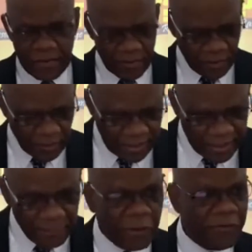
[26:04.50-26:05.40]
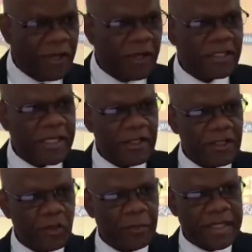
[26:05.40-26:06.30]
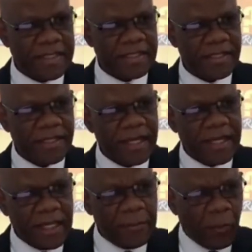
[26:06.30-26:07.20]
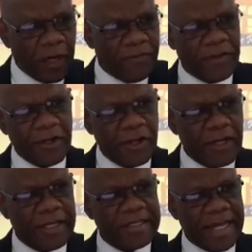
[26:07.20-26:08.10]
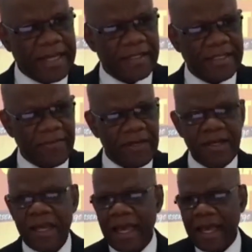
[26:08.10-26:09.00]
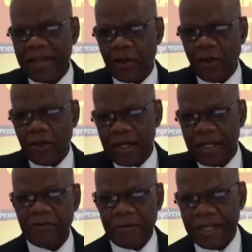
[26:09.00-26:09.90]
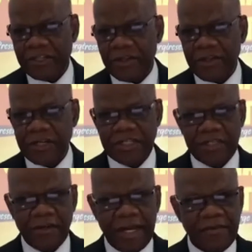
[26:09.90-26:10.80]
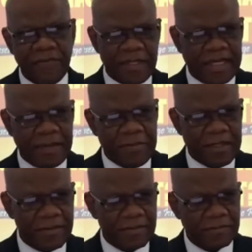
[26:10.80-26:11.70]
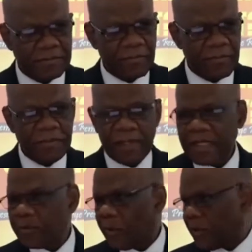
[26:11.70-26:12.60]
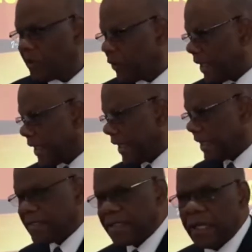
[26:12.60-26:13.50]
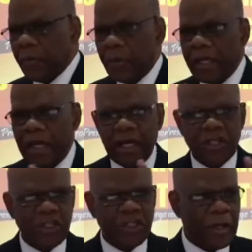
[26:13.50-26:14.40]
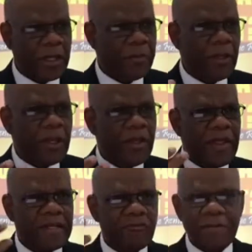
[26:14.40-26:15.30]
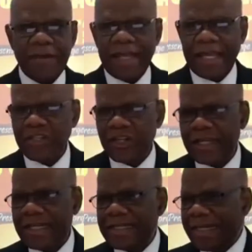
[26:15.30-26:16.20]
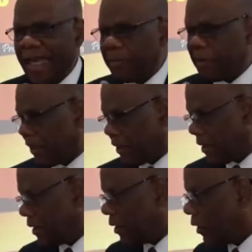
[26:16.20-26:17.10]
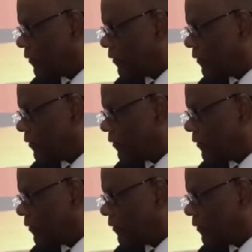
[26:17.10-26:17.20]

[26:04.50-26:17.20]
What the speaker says: Okay, keep your fingers in the two places. Keep one finger in Daniel 7 and the other in Revelation 13, all right, for the time being. Because what we're doing is we are showing that Revelation is capable of